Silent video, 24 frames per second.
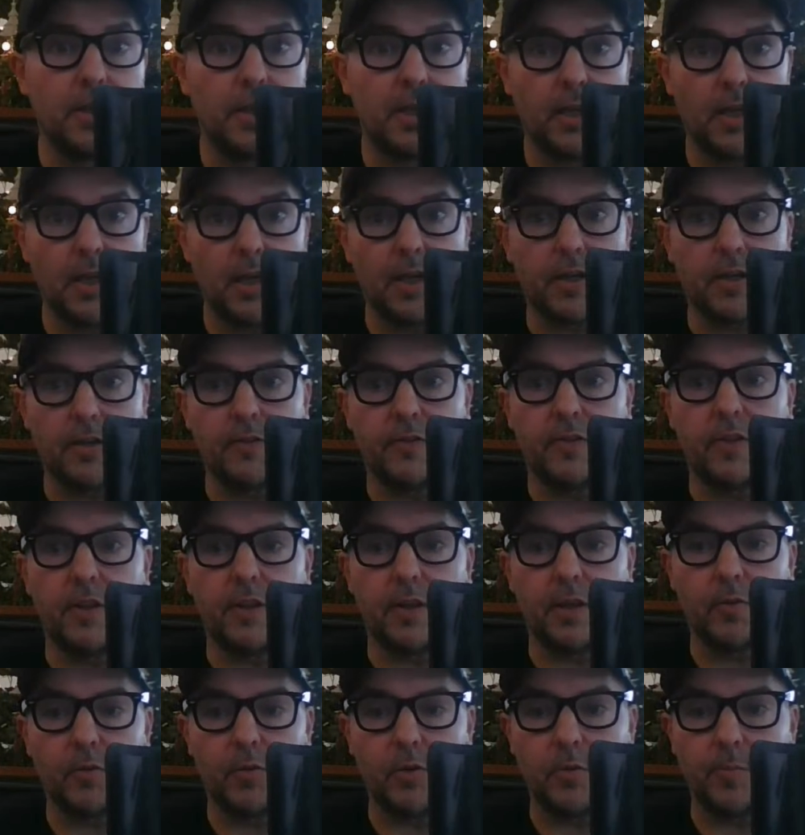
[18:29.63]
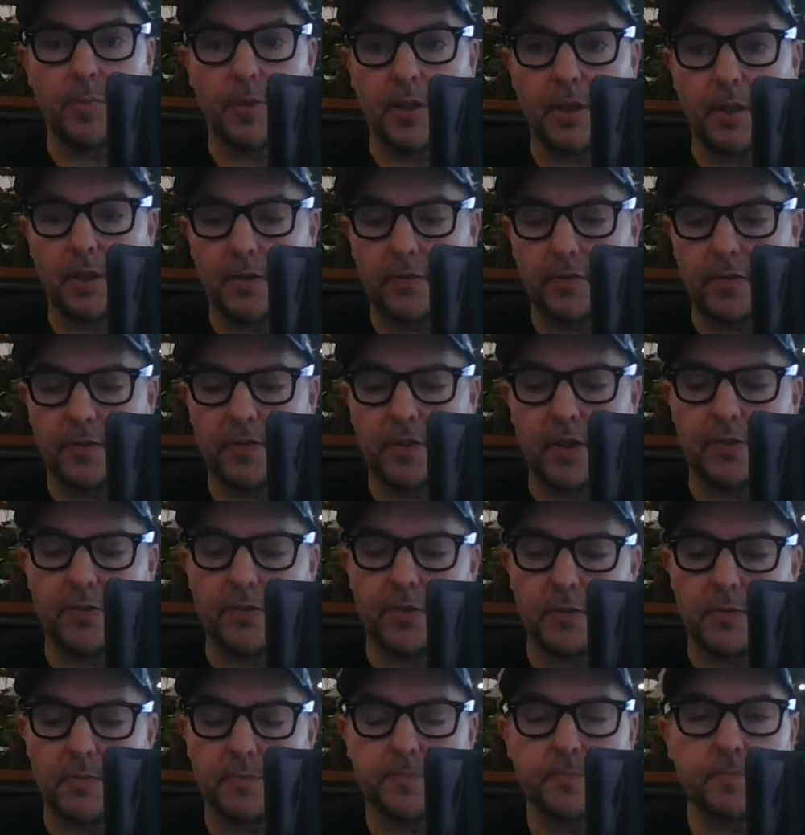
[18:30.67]
it, I can see that it will be
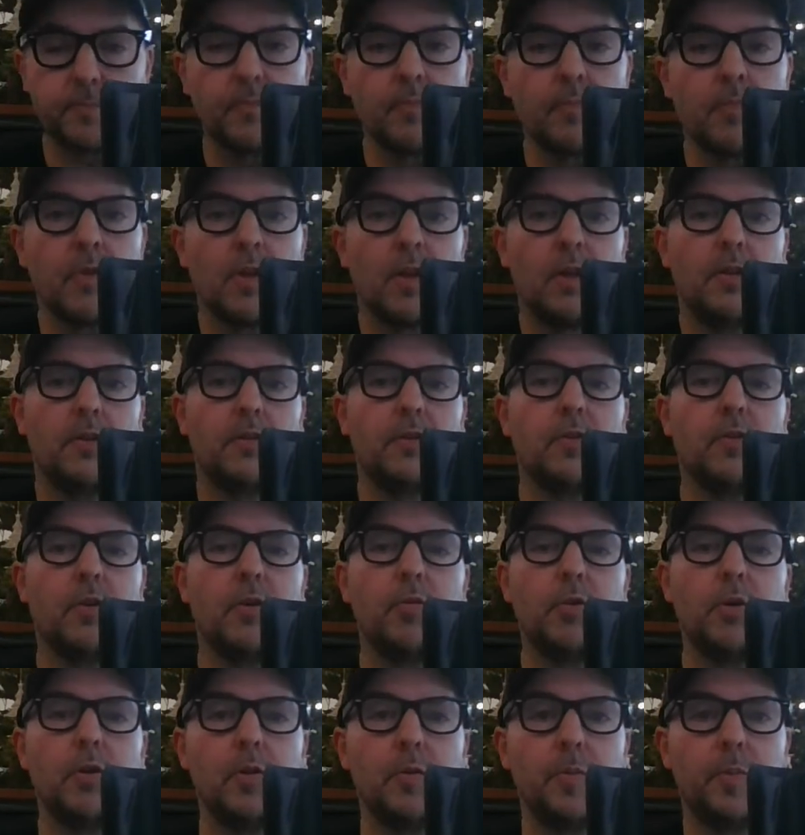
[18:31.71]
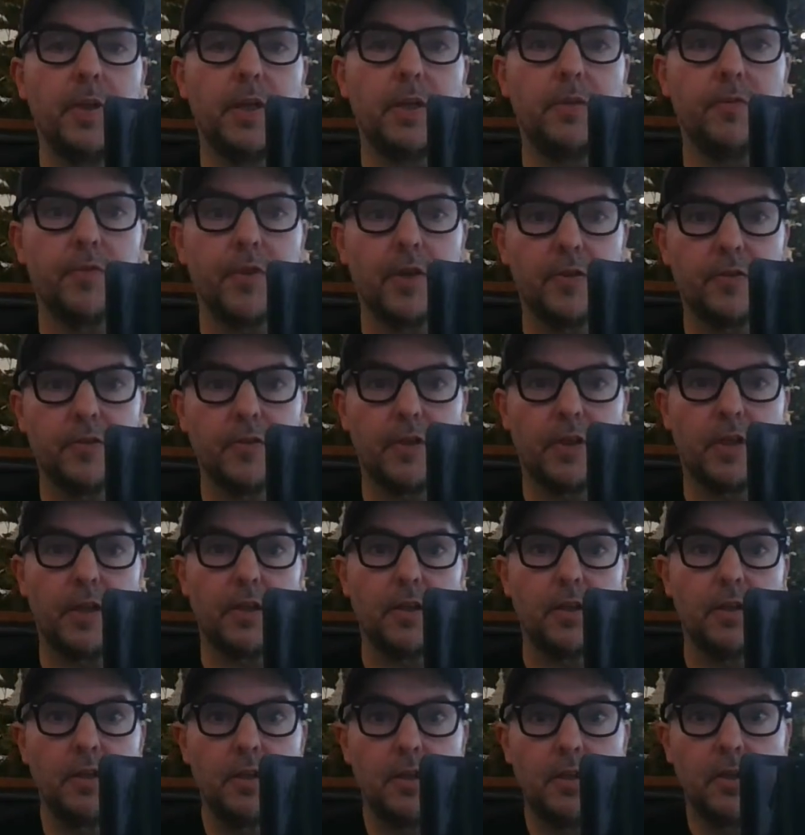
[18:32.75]
successful. So I will be investing.